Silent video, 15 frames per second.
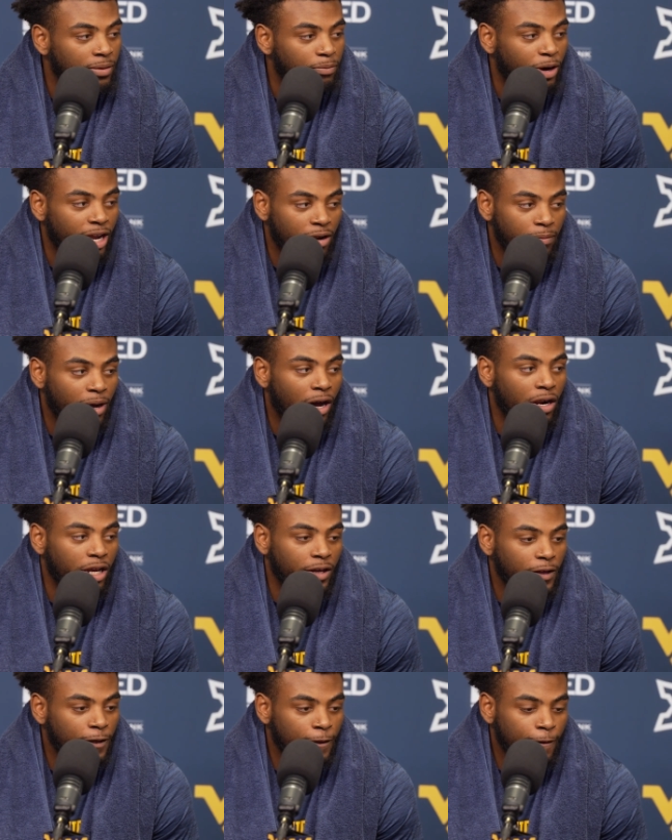Prayed about
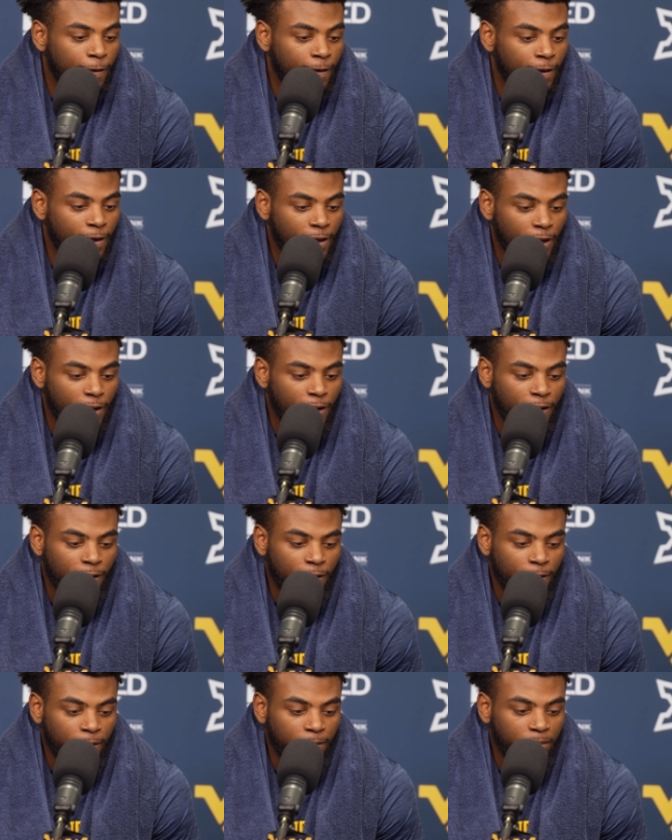it,
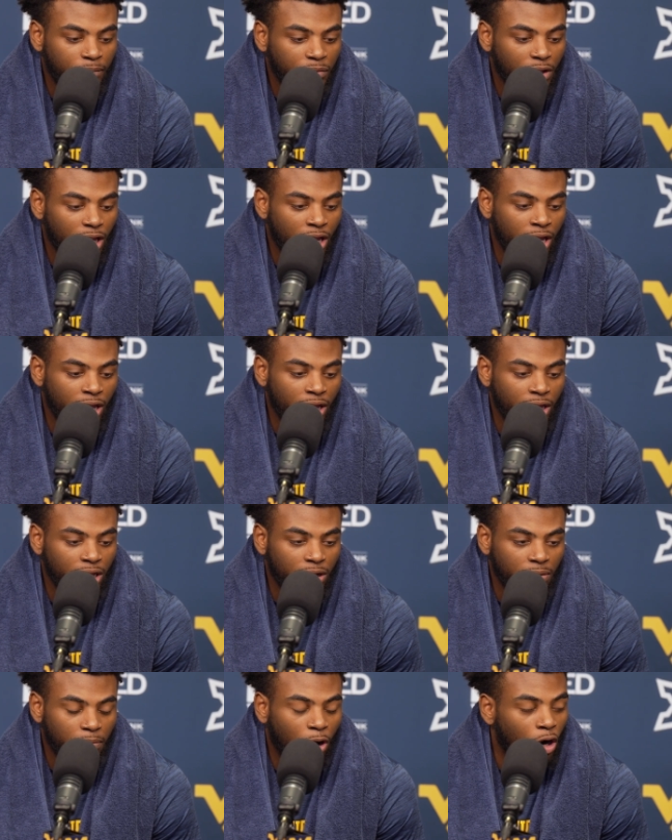um,
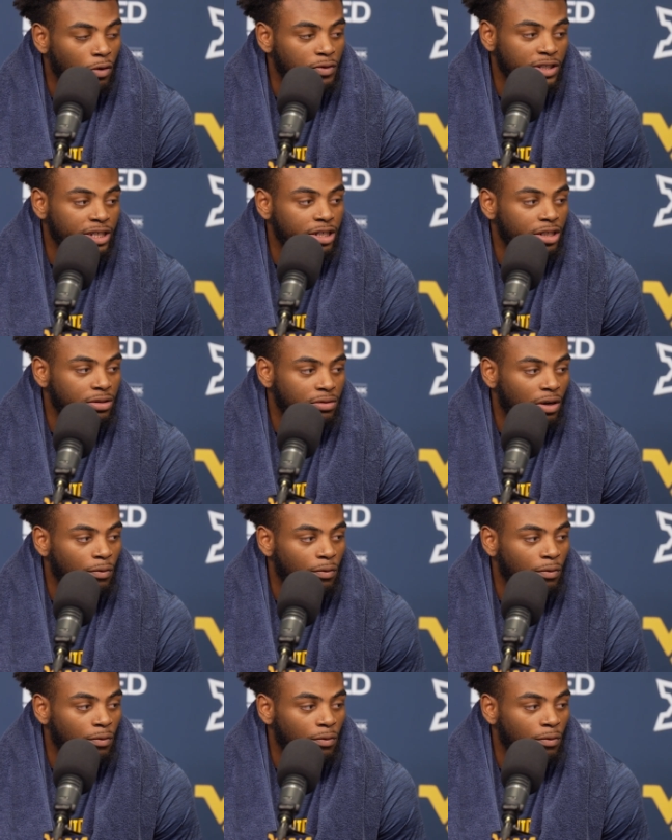and my heart was here.